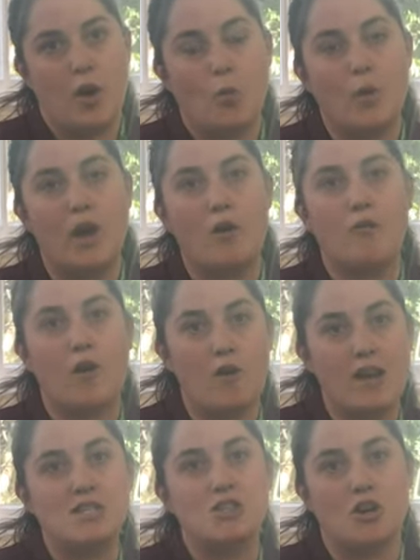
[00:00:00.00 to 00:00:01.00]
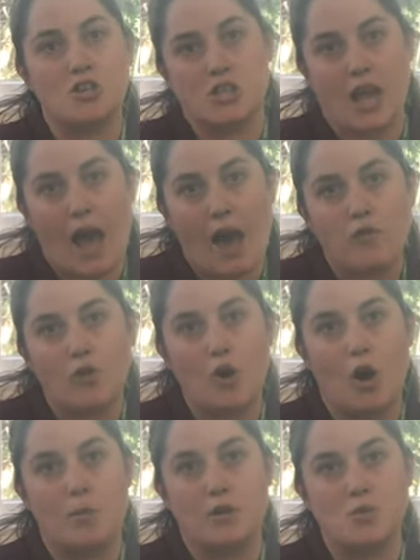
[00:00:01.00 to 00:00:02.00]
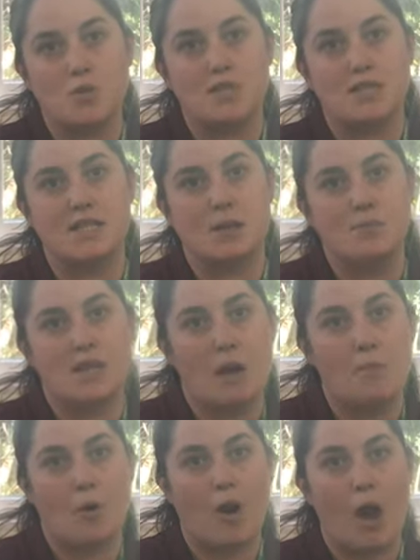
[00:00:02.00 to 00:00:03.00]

We are very excited to have you coming to us in September